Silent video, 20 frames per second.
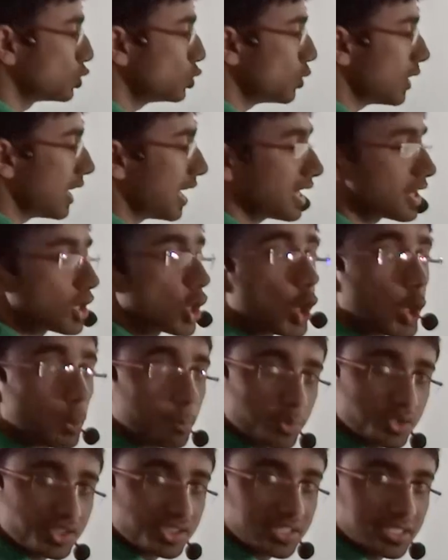two are
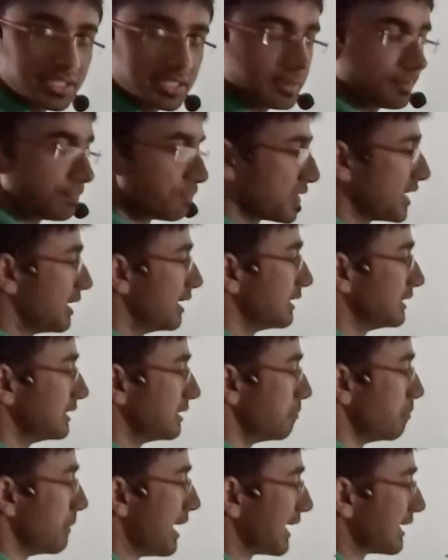opposite,
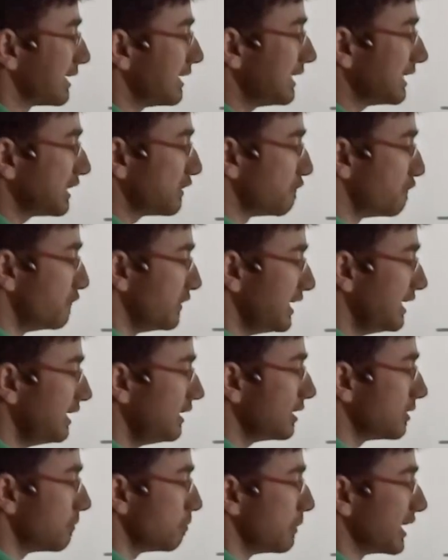the magnetic
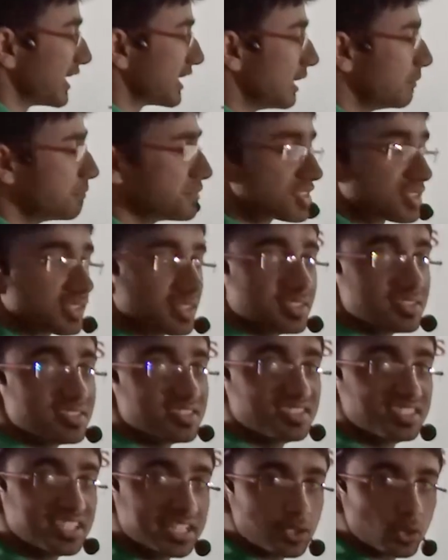field becomes
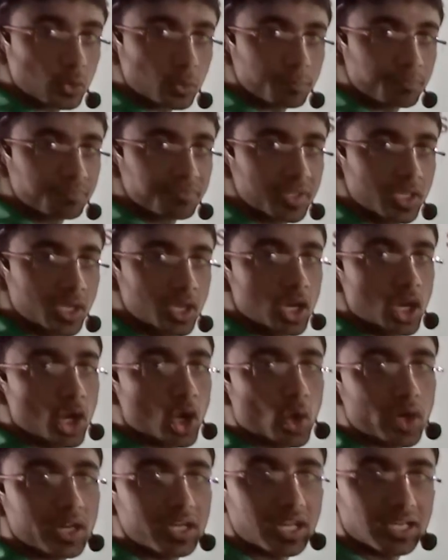zero.
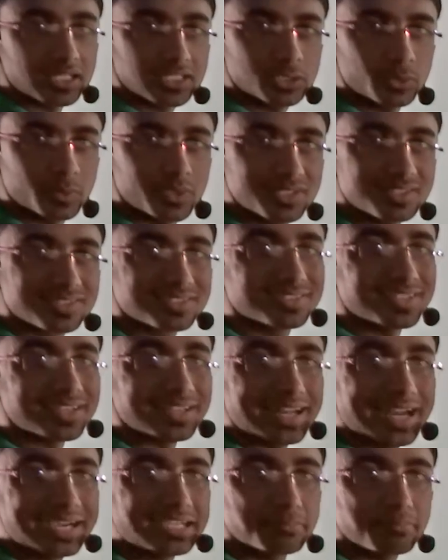Or in other words, the
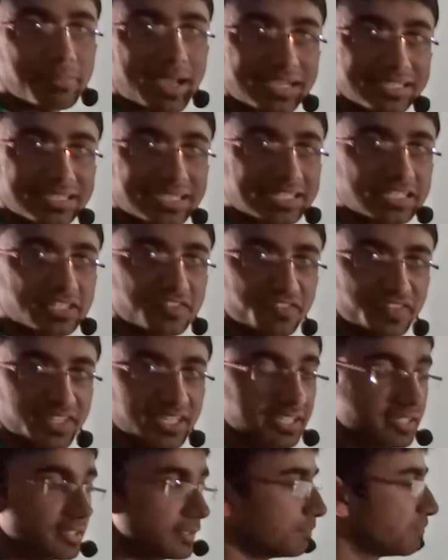net magnetic
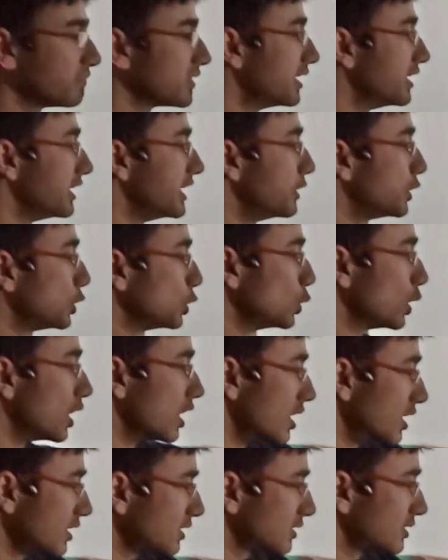field due to
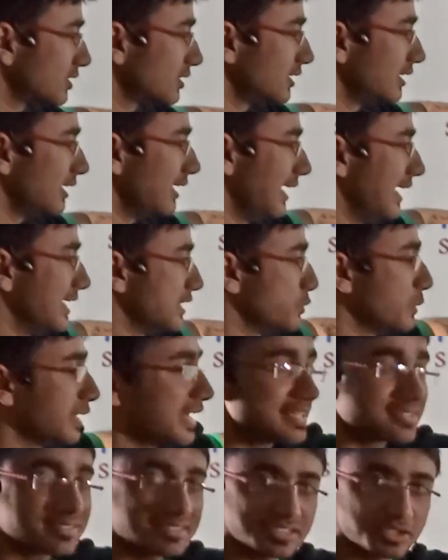earth as
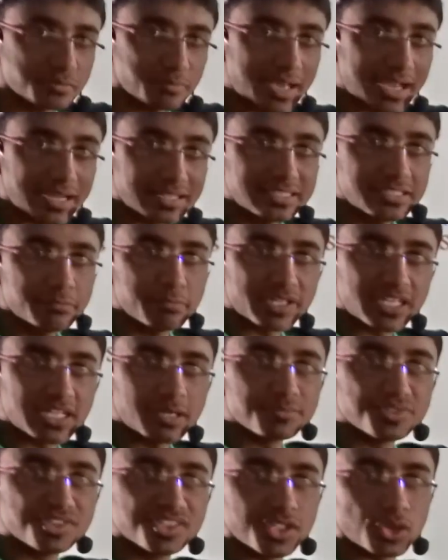well as this magnet
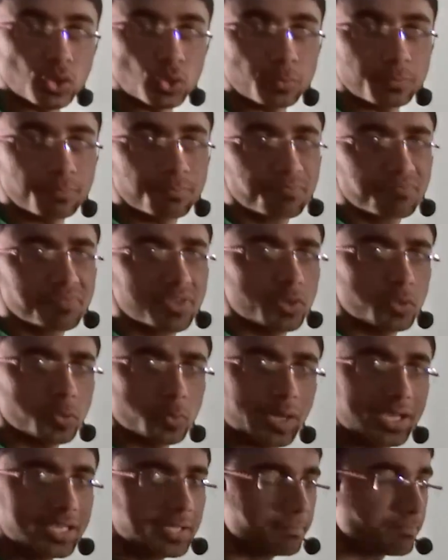becomes zero.
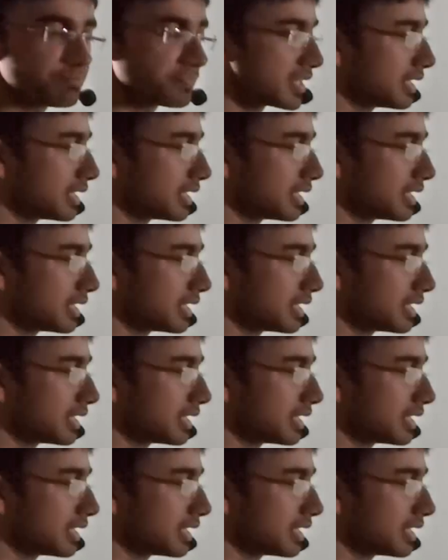Why?